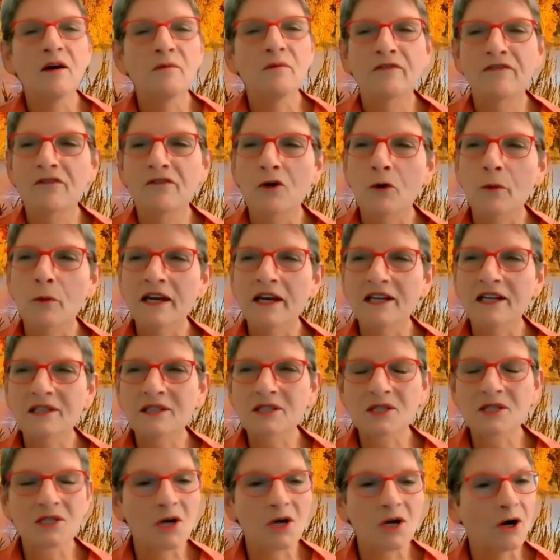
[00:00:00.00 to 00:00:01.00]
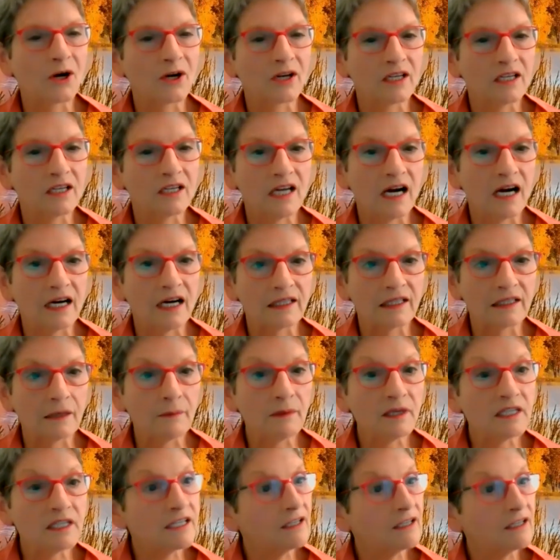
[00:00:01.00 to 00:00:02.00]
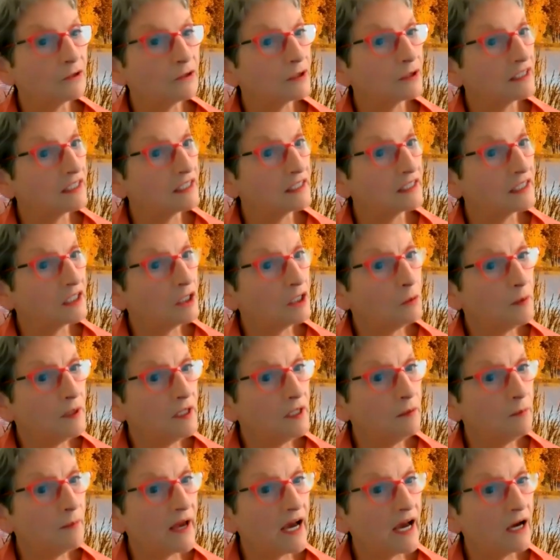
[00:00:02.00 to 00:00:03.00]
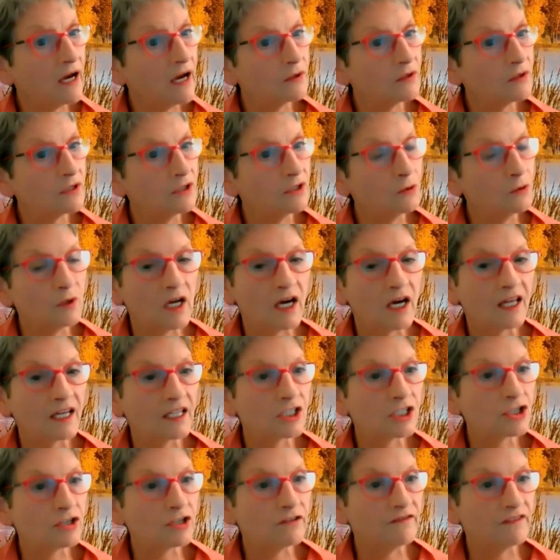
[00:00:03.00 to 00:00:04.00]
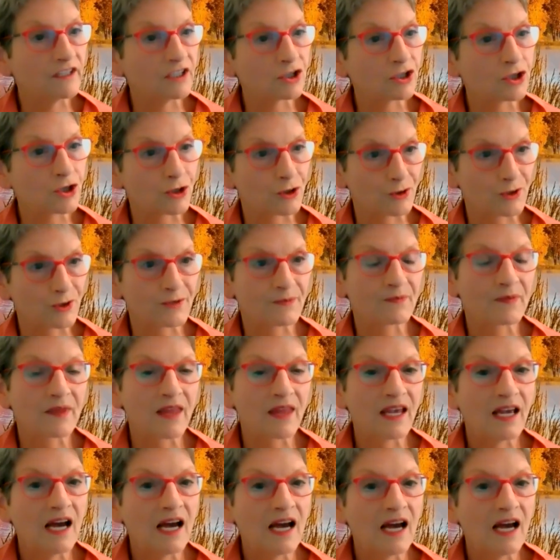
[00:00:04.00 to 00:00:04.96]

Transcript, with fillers: Before we get started, uh, let me tell you a little bit about New Knowledge Adventures.